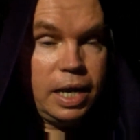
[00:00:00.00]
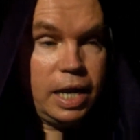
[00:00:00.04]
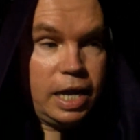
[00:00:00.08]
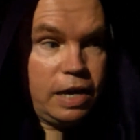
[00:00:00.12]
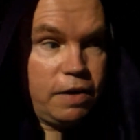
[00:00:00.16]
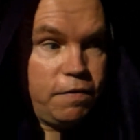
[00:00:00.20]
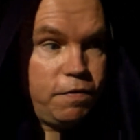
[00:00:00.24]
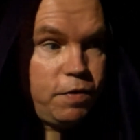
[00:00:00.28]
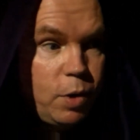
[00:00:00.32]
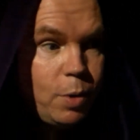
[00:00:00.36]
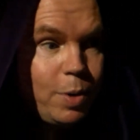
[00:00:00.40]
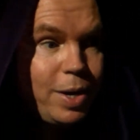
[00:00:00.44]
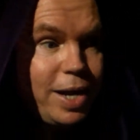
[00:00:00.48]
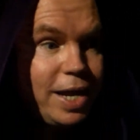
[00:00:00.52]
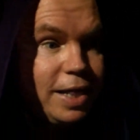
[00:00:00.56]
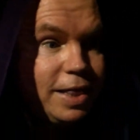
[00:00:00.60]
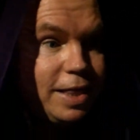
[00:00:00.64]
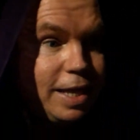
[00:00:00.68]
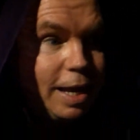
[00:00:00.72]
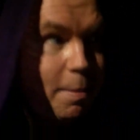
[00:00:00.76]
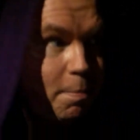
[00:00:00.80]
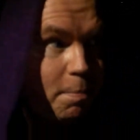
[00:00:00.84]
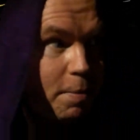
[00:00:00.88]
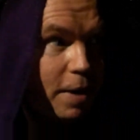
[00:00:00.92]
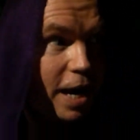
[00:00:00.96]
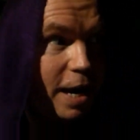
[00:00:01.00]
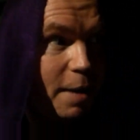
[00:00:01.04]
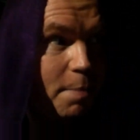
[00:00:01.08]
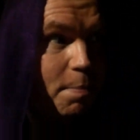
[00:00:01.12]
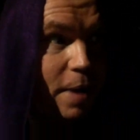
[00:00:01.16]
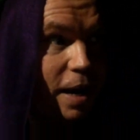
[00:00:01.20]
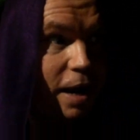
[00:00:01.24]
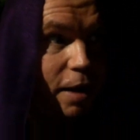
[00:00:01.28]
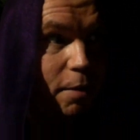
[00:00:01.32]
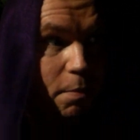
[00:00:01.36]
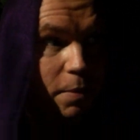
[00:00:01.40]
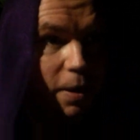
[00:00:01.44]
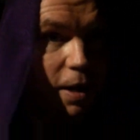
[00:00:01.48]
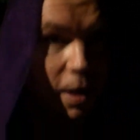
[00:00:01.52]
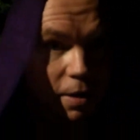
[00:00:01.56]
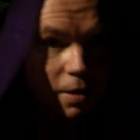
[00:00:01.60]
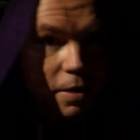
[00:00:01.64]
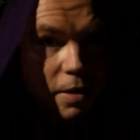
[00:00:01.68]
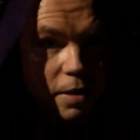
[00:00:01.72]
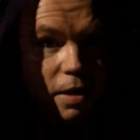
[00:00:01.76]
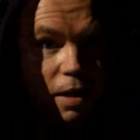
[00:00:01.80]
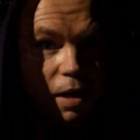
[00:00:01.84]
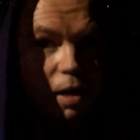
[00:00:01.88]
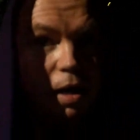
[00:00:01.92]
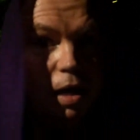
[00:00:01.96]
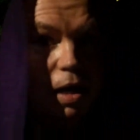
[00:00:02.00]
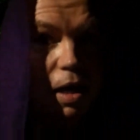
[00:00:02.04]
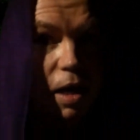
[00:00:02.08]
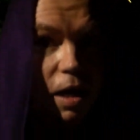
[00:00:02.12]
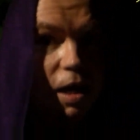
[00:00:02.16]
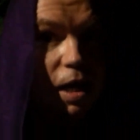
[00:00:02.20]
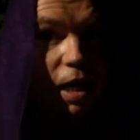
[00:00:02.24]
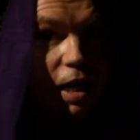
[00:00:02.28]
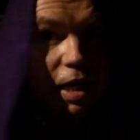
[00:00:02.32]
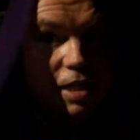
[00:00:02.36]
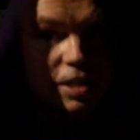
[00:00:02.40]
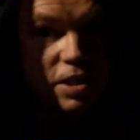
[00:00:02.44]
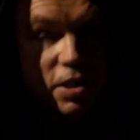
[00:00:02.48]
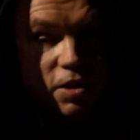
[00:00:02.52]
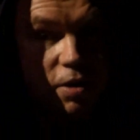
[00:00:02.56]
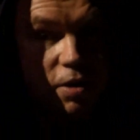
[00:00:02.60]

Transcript: And if you hit that PayPal button, it's